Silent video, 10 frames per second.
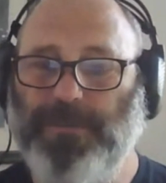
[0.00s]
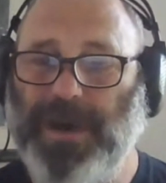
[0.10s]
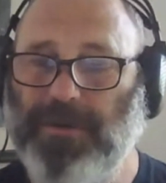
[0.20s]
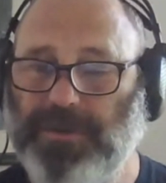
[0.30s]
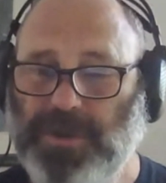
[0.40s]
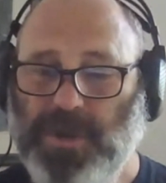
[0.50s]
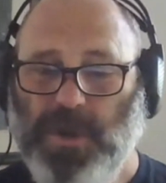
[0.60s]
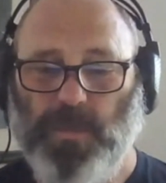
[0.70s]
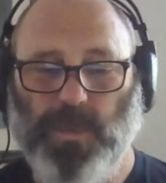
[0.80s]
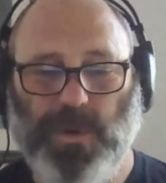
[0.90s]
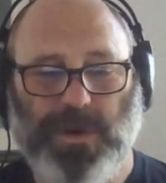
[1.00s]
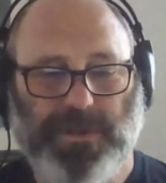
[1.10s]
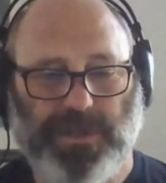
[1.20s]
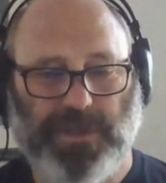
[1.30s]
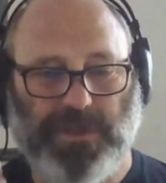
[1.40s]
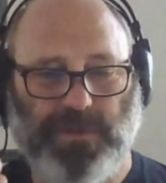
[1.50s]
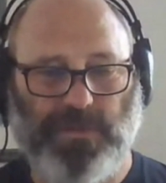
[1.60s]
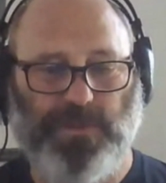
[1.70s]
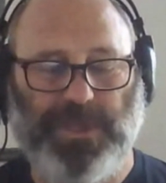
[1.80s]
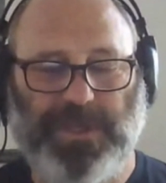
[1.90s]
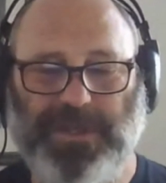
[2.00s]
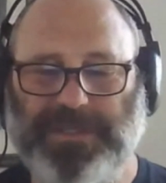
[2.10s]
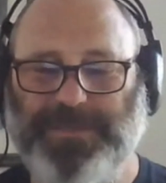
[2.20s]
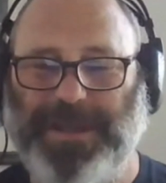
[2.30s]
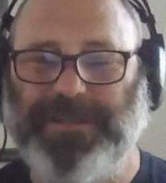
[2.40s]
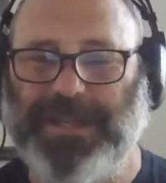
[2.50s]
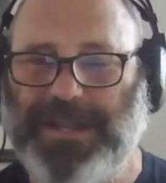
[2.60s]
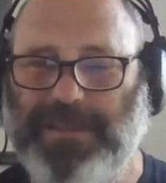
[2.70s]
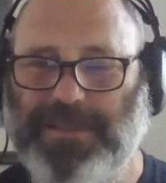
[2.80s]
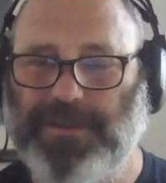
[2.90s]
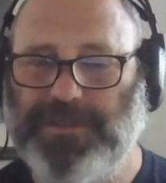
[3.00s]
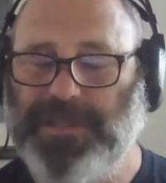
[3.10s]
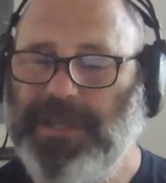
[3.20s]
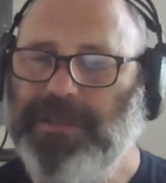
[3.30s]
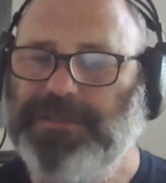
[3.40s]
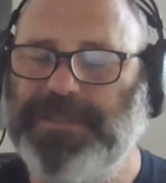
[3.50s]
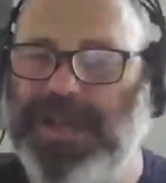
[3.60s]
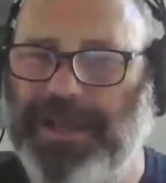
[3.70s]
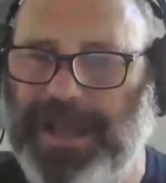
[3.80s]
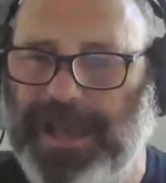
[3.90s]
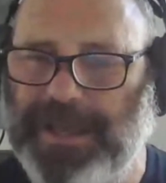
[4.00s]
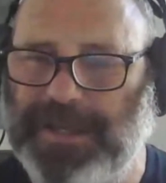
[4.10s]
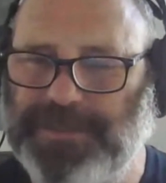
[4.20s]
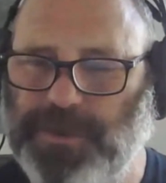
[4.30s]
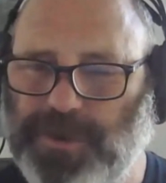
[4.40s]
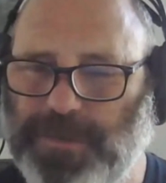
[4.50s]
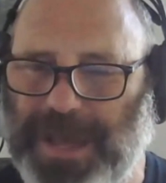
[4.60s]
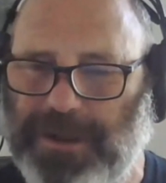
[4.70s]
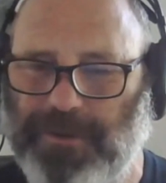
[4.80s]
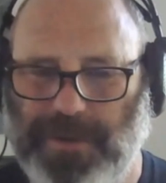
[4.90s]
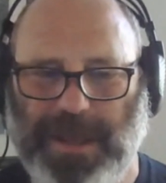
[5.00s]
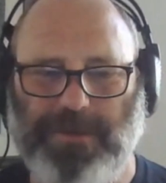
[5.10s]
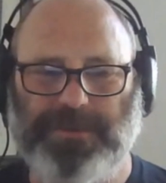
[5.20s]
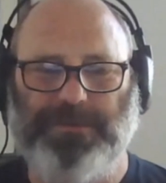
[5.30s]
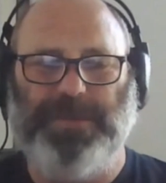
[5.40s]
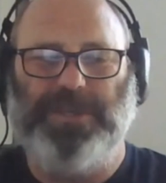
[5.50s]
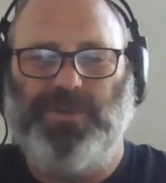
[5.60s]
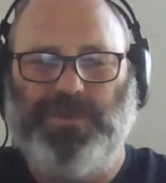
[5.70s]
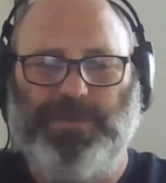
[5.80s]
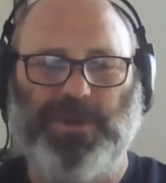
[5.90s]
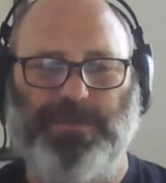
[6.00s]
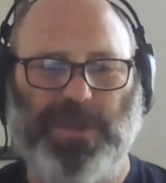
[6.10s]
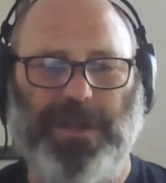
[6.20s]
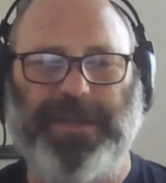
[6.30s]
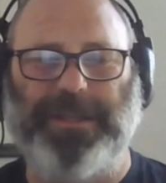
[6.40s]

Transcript: about what we can expect again on Thursday? See, I, I got to circle back around. That's sure awesome. I